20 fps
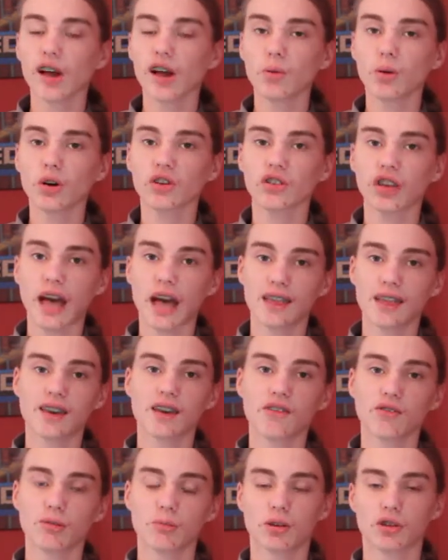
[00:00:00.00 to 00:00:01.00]
Both
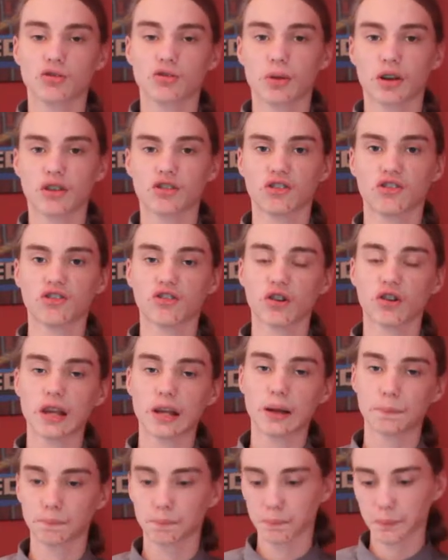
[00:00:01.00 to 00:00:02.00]
Lightworks and HitFilm
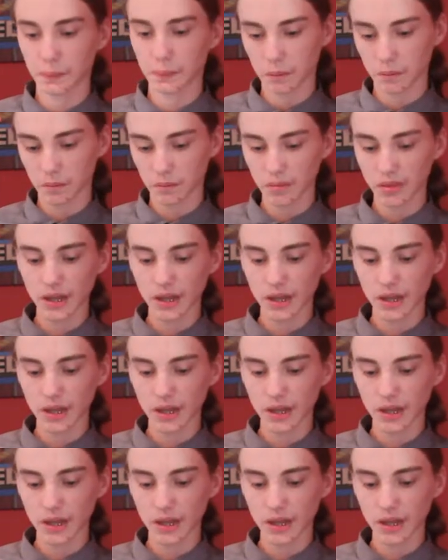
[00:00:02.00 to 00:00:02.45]
Express are free.